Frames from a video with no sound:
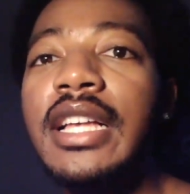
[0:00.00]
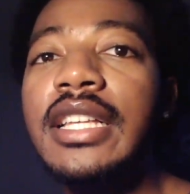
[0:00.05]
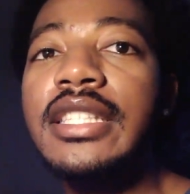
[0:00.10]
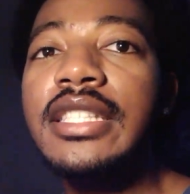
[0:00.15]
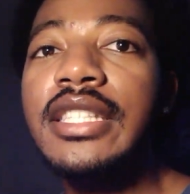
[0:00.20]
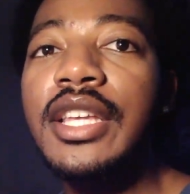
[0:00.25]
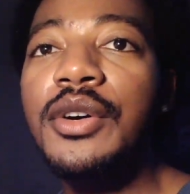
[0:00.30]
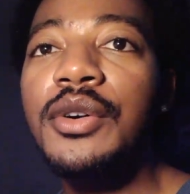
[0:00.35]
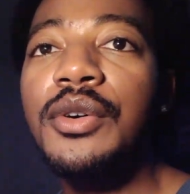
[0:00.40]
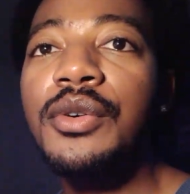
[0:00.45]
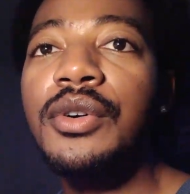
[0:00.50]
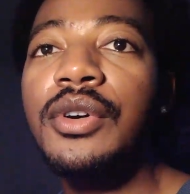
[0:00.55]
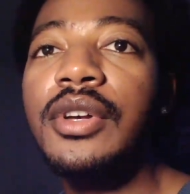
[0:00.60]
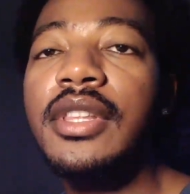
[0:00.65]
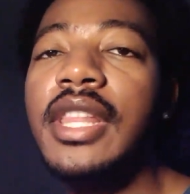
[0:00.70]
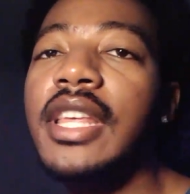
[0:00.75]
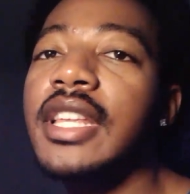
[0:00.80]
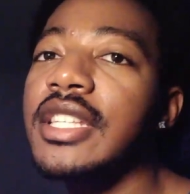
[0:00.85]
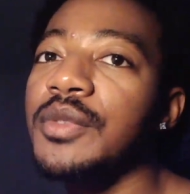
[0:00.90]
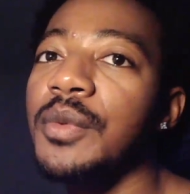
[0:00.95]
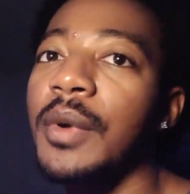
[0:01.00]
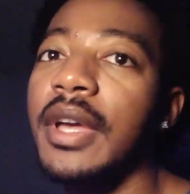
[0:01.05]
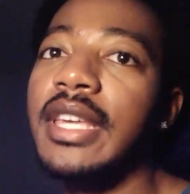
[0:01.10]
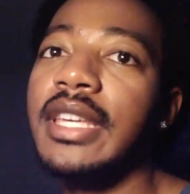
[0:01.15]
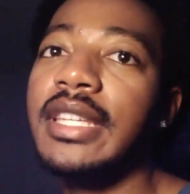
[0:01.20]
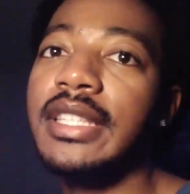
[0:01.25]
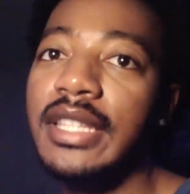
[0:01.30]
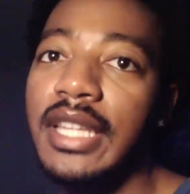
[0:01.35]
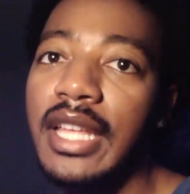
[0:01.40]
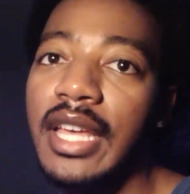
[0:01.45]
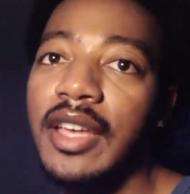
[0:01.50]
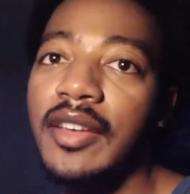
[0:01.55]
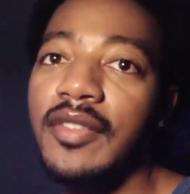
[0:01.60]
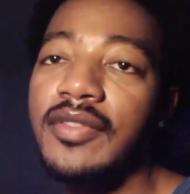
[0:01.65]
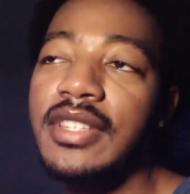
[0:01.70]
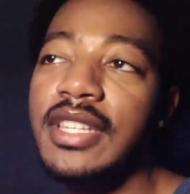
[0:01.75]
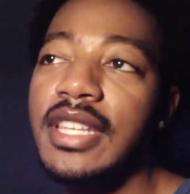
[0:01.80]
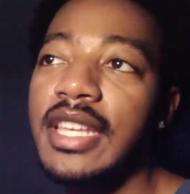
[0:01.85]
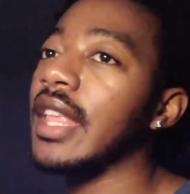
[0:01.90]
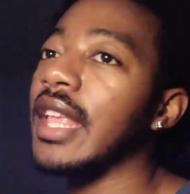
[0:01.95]
So that's why he
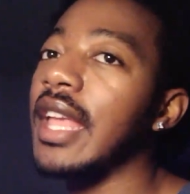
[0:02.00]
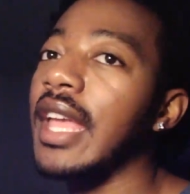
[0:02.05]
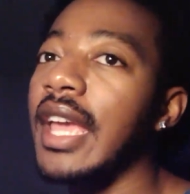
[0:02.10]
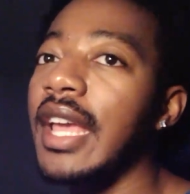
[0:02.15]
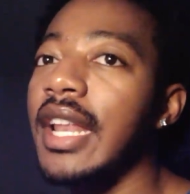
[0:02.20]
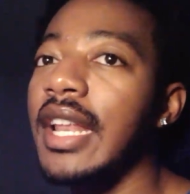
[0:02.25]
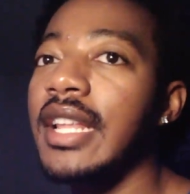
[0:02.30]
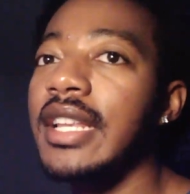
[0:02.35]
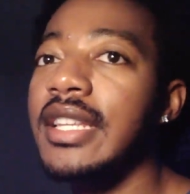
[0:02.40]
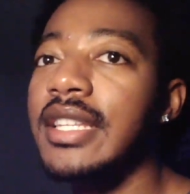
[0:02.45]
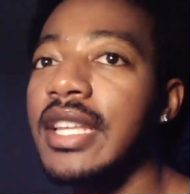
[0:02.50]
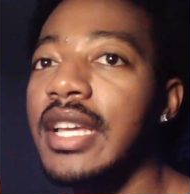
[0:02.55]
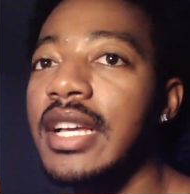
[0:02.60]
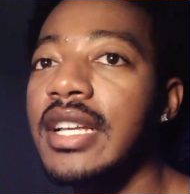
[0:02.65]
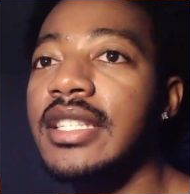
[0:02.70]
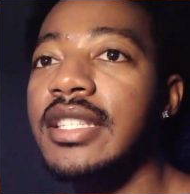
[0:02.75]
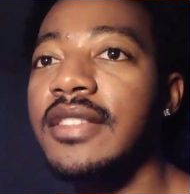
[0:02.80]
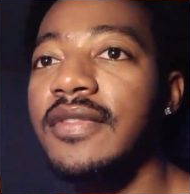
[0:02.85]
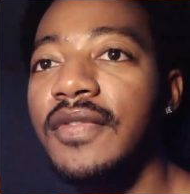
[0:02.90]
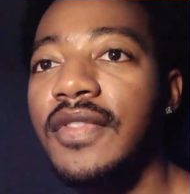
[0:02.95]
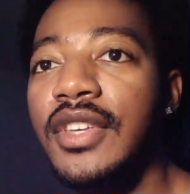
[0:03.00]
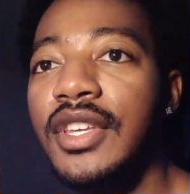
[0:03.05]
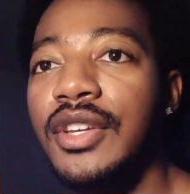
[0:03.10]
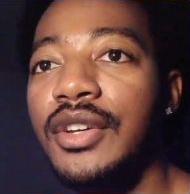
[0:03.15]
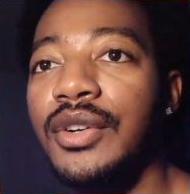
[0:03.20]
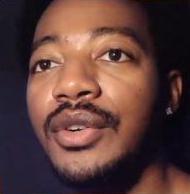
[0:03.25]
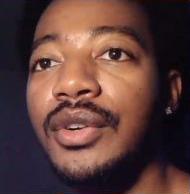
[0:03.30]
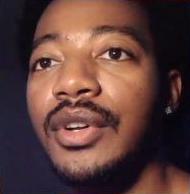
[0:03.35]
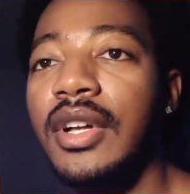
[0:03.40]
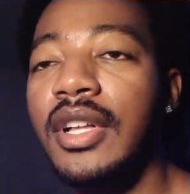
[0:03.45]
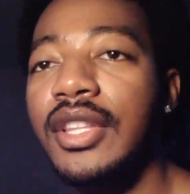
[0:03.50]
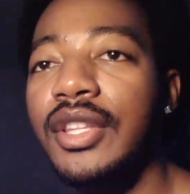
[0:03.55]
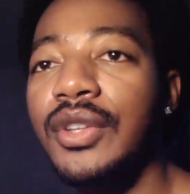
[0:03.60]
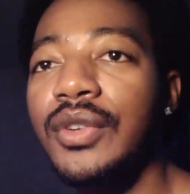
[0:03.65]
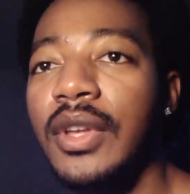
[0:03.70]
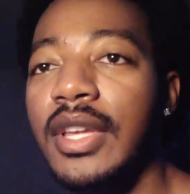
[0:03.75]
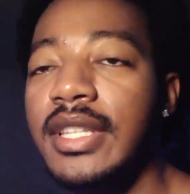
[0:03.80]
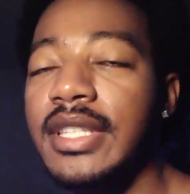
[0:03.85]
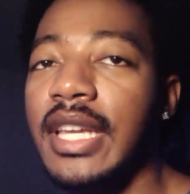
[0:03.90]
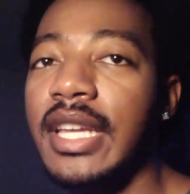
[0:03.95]
left. And it does feel a
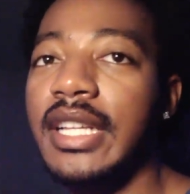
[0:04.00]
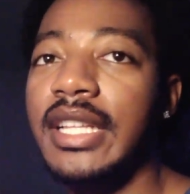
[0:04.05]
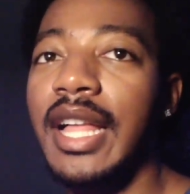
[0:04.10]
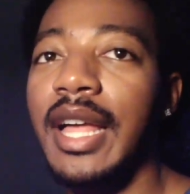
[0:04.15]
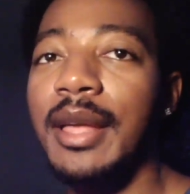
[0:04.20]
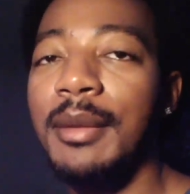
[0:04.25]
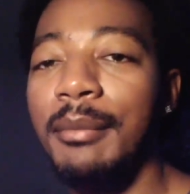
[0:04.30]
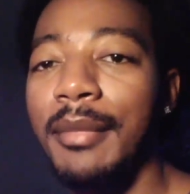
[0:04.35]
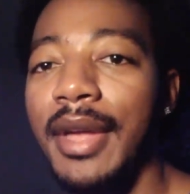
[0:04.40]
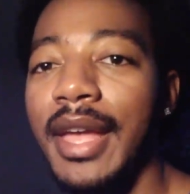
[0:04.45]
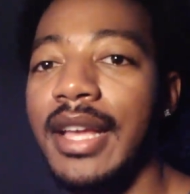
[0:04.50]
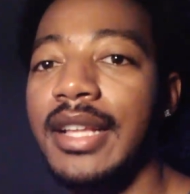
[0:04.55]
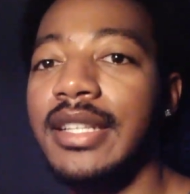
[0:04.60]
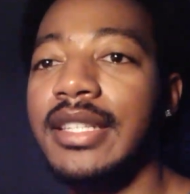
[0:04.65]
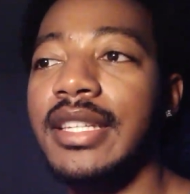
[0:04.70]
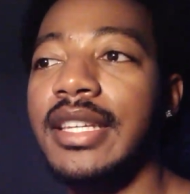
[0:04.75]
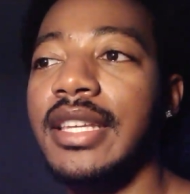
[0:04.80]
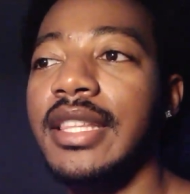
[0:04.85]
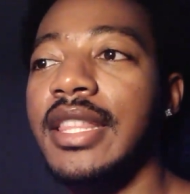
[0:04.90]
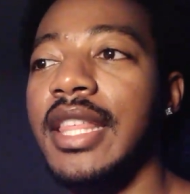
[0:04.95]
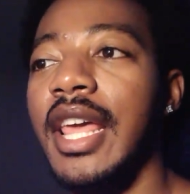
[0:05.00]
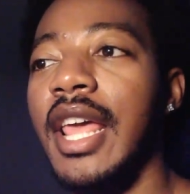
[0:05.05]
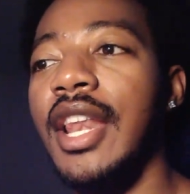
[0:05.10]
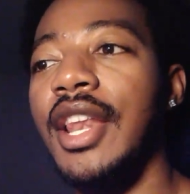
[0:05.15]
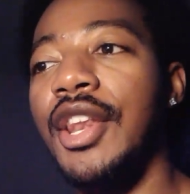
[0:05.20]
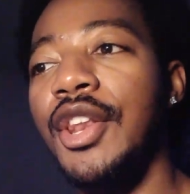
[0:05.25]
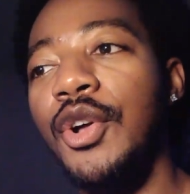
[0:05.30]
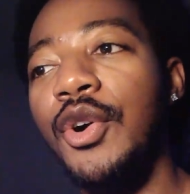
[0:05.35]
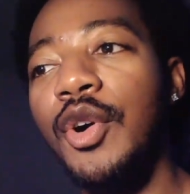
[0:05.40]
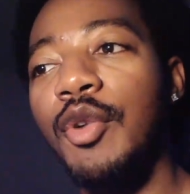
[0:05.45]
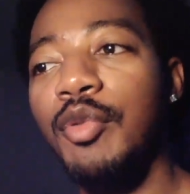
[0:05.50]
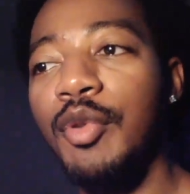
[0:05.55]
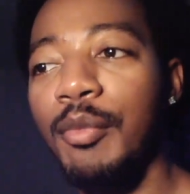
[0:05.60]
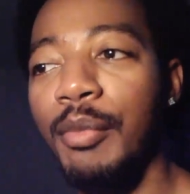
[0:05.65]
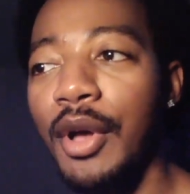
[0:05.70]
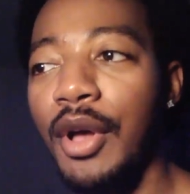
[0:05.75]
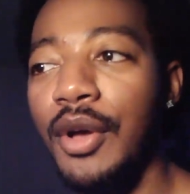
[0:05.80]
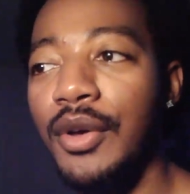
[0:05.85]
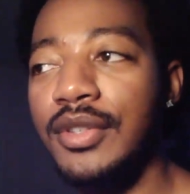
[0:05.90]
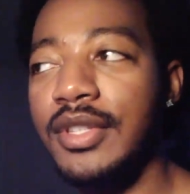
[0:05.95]
little anticlimactic that Noel
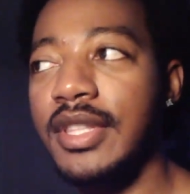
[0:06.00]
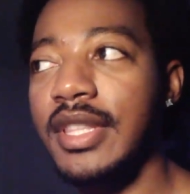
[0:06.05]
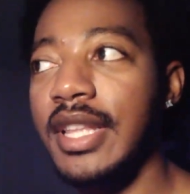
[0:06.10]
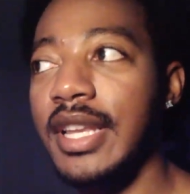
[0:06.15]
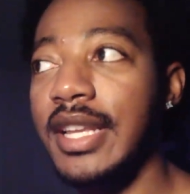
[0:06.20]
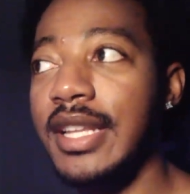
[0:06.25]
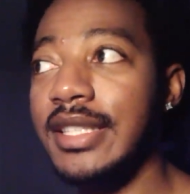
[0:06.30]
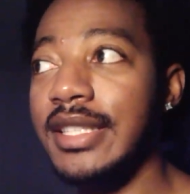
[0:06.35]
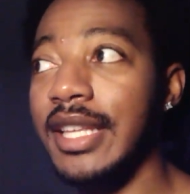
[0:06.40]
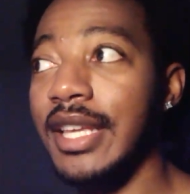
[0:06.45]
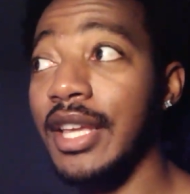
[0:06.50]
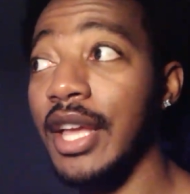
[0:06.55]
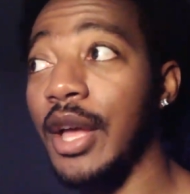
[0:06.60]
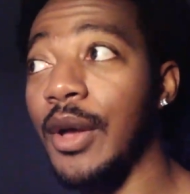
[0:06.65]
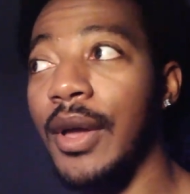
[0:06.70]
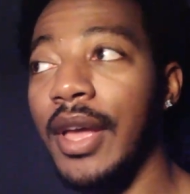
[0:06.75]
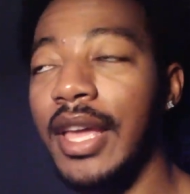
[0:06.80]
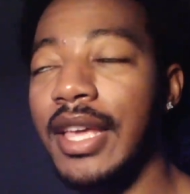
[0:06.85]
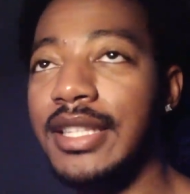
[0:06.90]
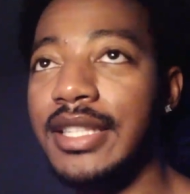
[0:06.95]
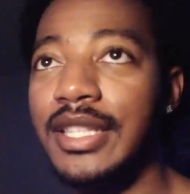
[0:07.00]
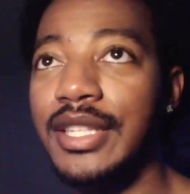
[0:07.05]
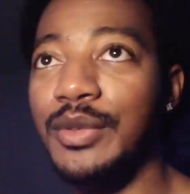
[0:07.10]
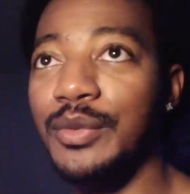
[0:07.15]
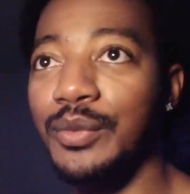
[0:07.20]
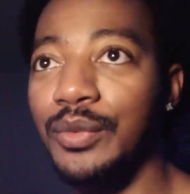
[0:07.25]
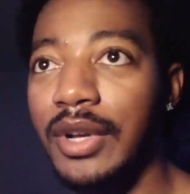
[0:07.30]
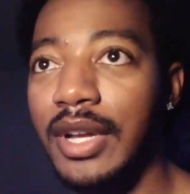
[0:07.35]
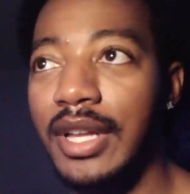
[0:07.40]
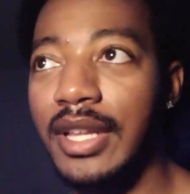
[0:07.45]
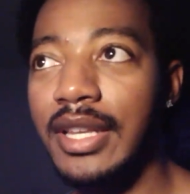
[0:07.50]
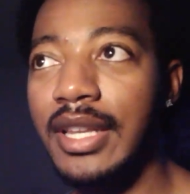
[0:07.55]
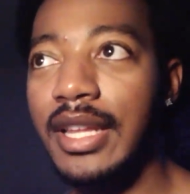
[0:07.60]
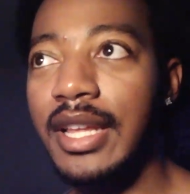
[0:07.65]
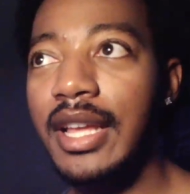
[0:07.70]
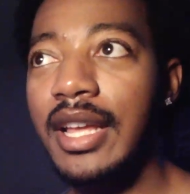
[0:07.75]
proposed and then it's like, oh, I guess he won.